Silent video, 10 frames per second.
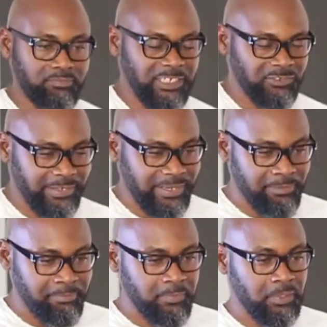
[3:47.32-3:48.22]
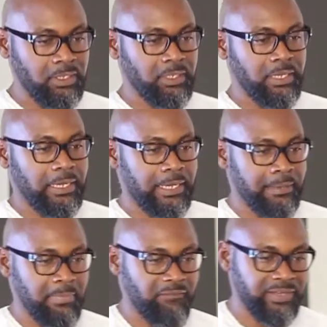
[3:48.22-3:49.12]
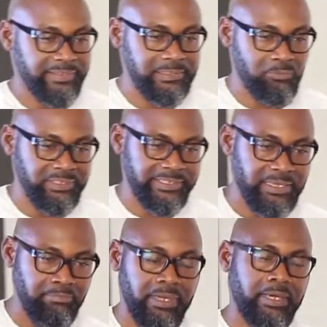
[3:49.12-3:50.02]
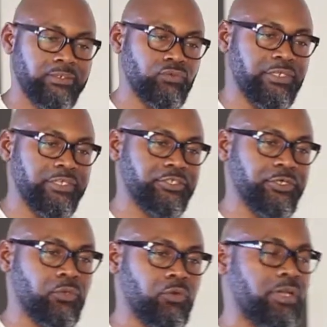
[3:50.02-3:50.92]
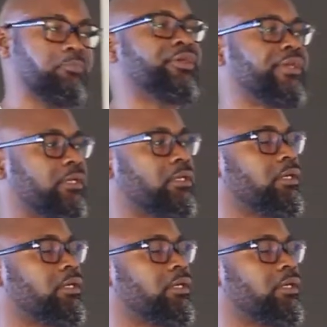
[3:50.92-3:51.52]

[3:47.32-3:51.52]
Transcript: So I came. After 18 months, I came back to the HQ on a Monday,